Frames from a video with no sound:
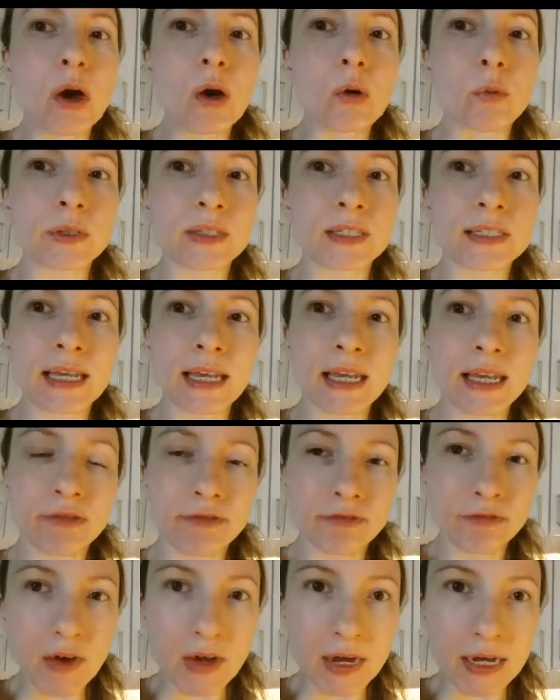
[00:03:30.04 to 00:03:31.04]
I would say
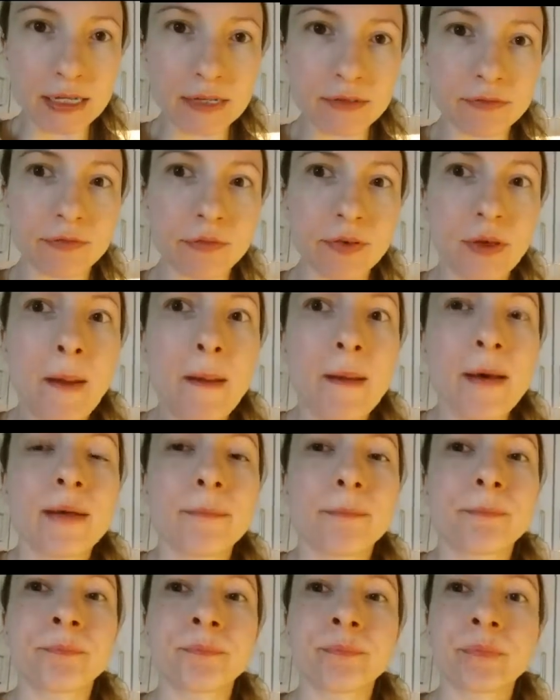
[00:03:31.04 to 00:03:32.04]
5,
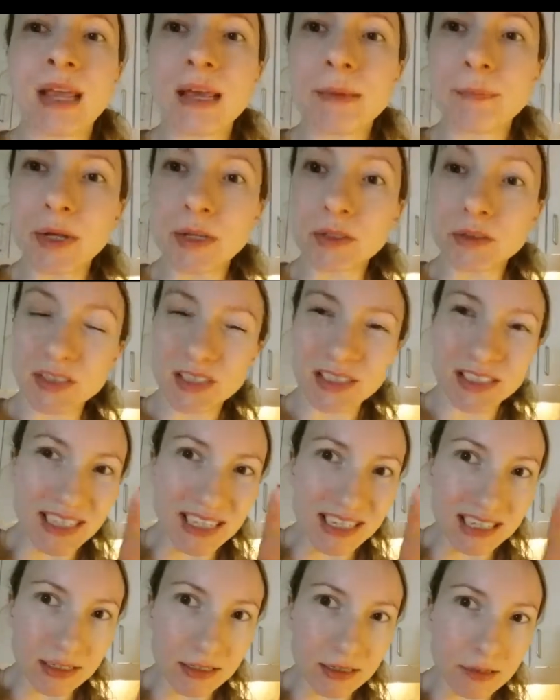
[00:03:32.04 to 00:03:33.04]
about
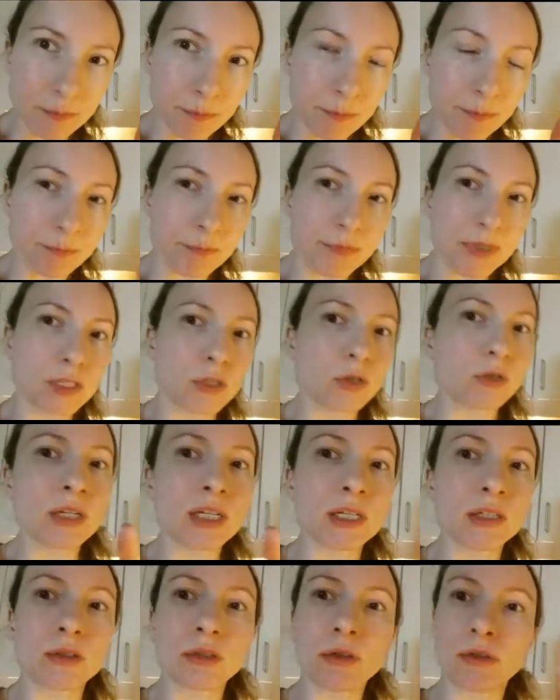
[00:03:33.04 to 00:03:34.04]
10, you
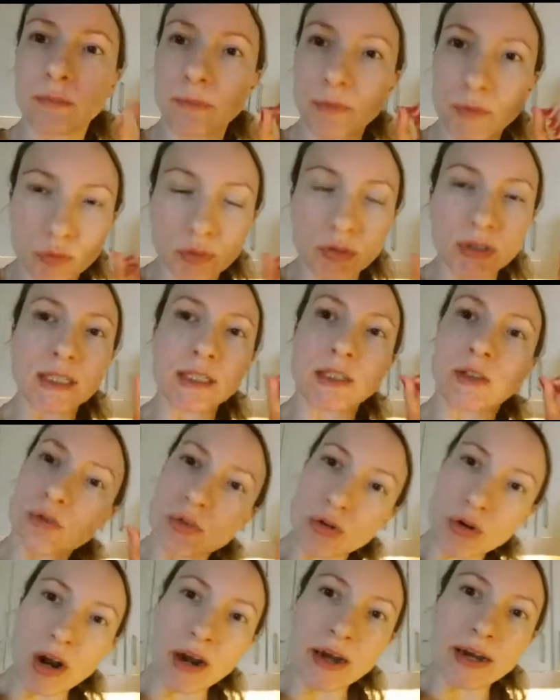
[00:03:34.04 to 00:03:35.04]
need to really
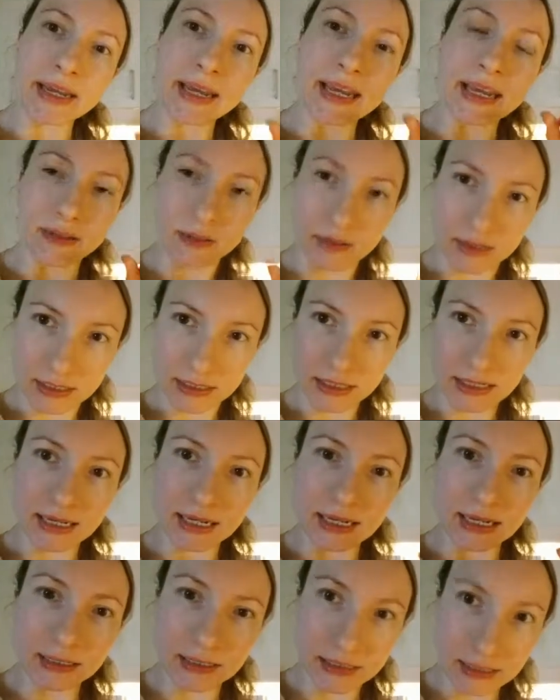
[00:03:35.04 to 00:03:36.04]
try and
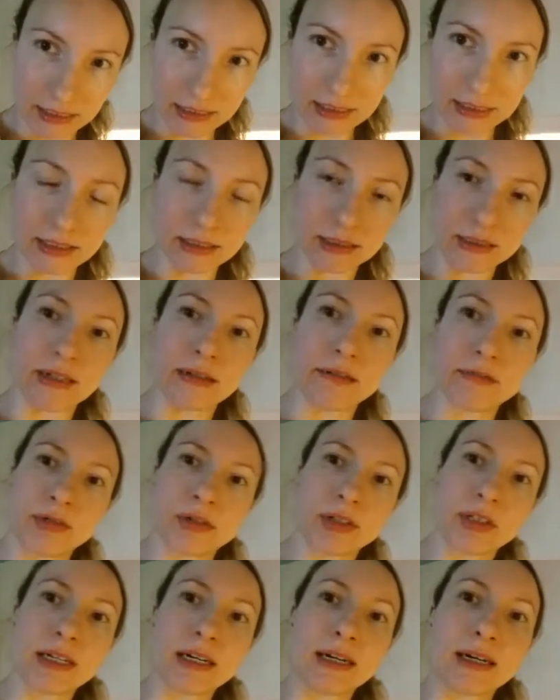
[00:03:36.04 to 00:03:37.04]
see and test it
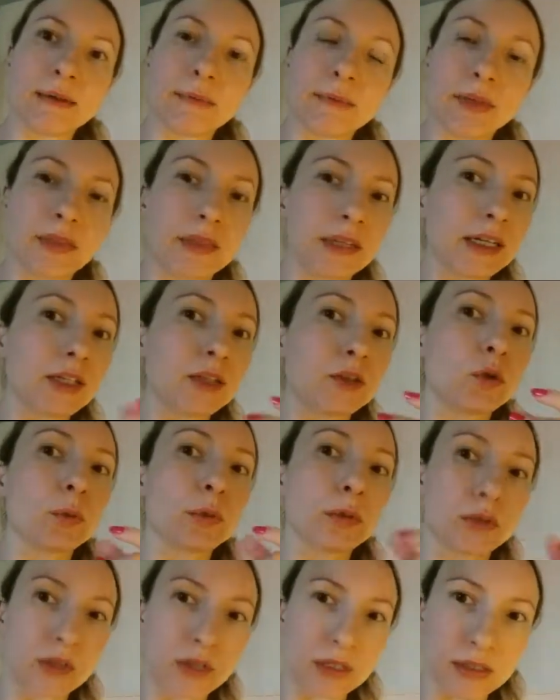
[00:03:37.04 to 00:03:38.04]
every time, and then you
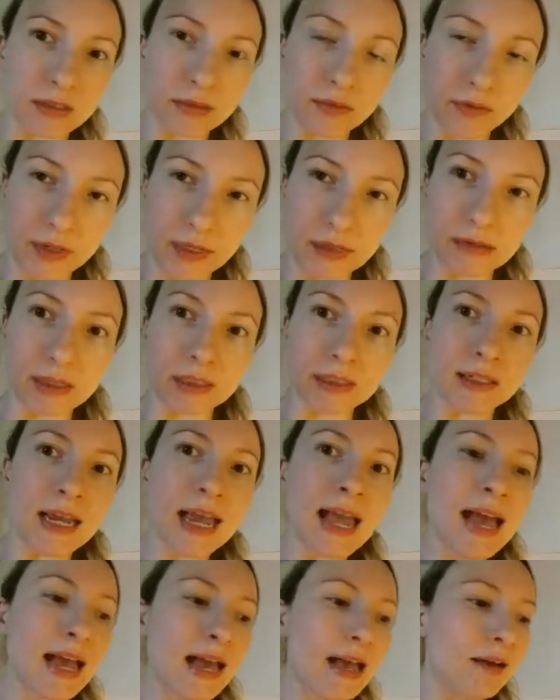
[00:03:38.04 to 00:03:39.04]
will just feel it.
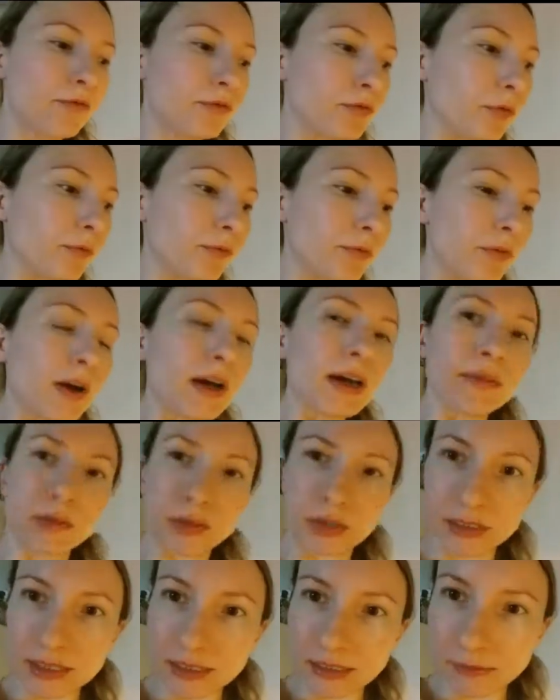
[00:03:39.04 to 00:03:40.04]
From 5
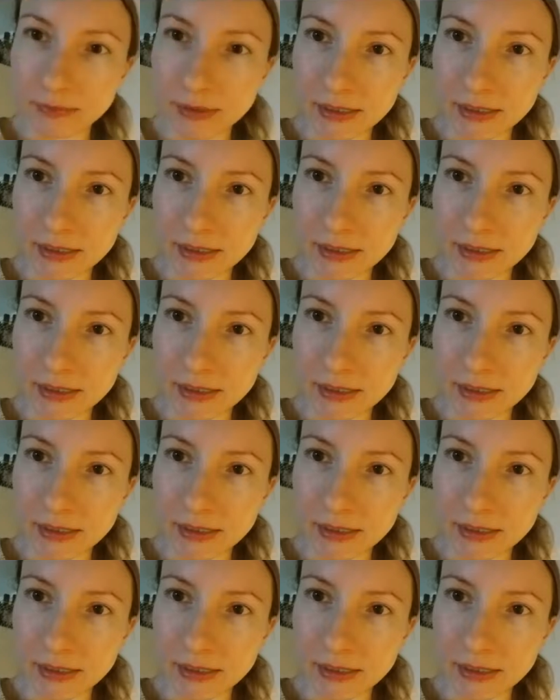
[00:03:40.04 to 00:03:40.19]
to 10